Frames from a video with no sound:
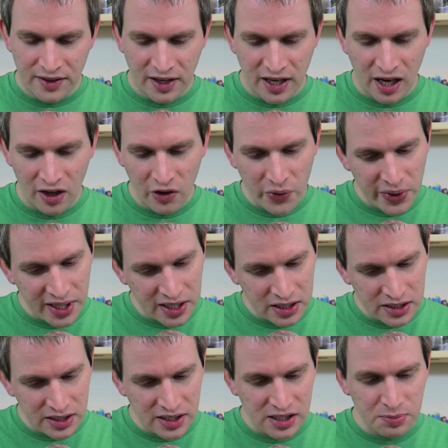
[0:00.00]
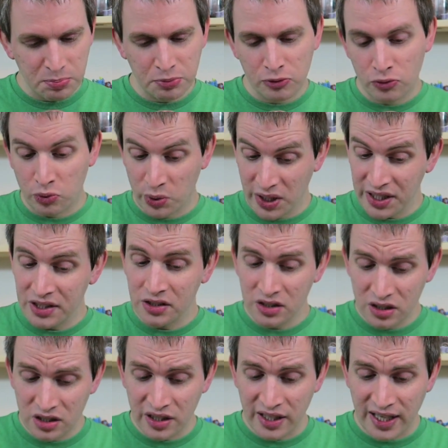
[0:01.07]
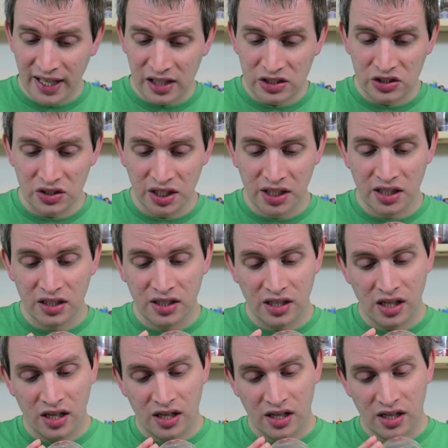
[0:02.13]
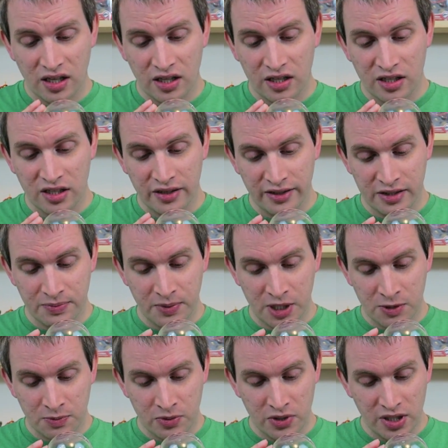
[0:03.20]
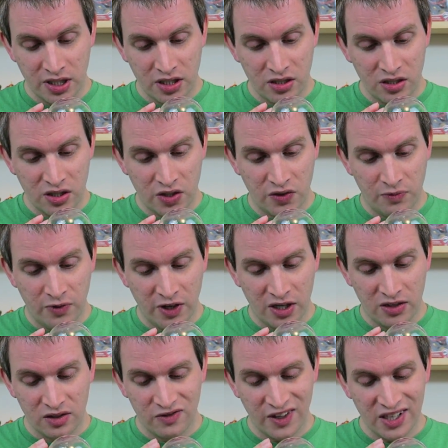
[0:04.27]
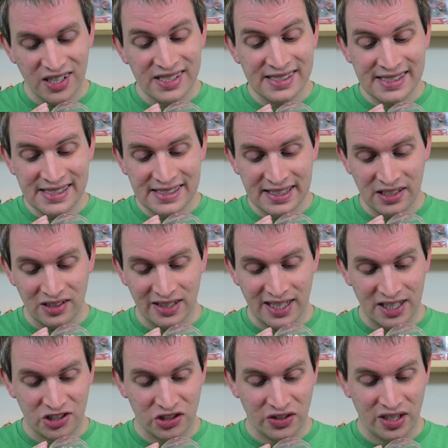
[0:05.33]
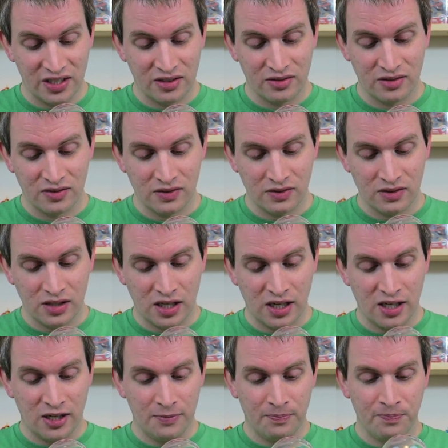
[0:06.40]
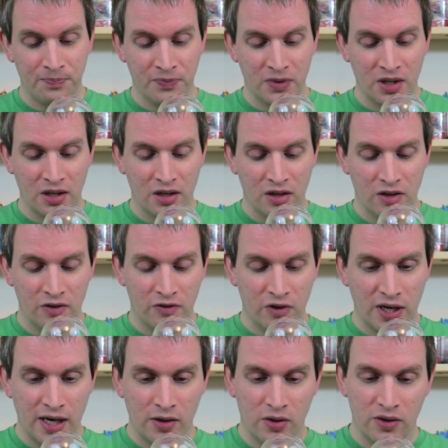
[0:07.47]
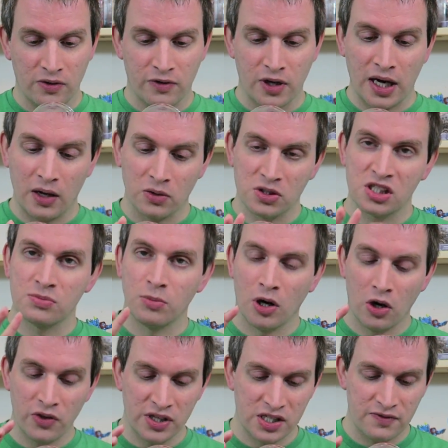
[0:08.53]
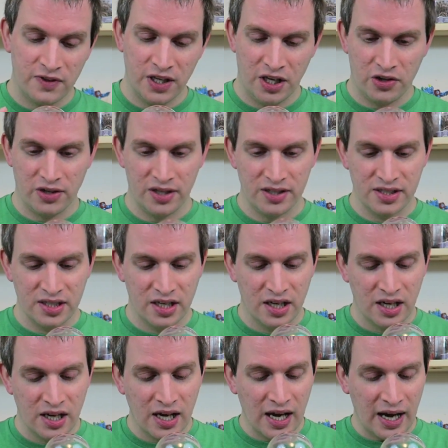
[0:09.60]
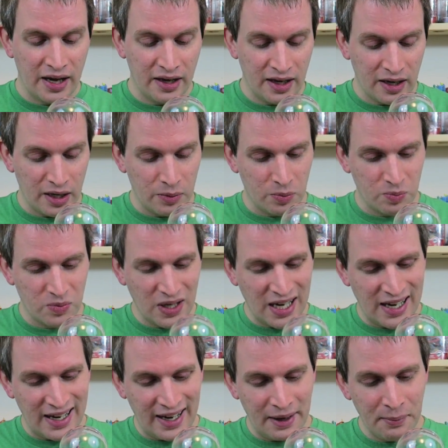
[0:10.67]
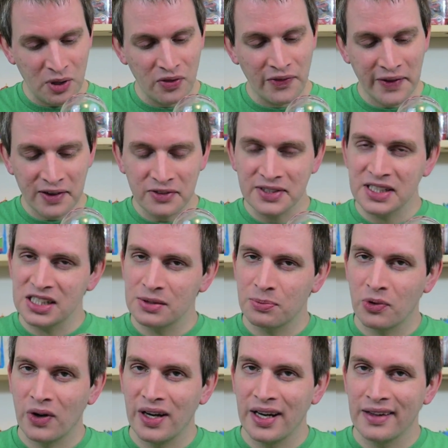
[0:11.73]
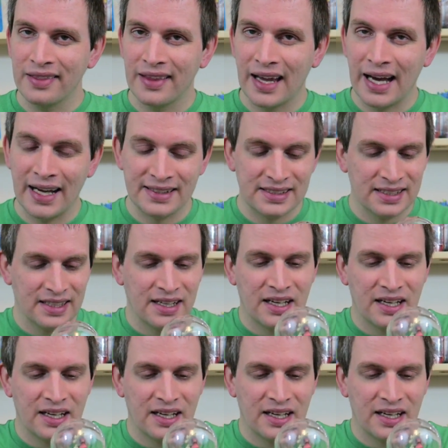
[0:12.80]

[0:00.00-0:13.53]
coloring is pretty good, actually. It's pretty good, very detailed, actually, for how small this figure is. I'm a little disappointed that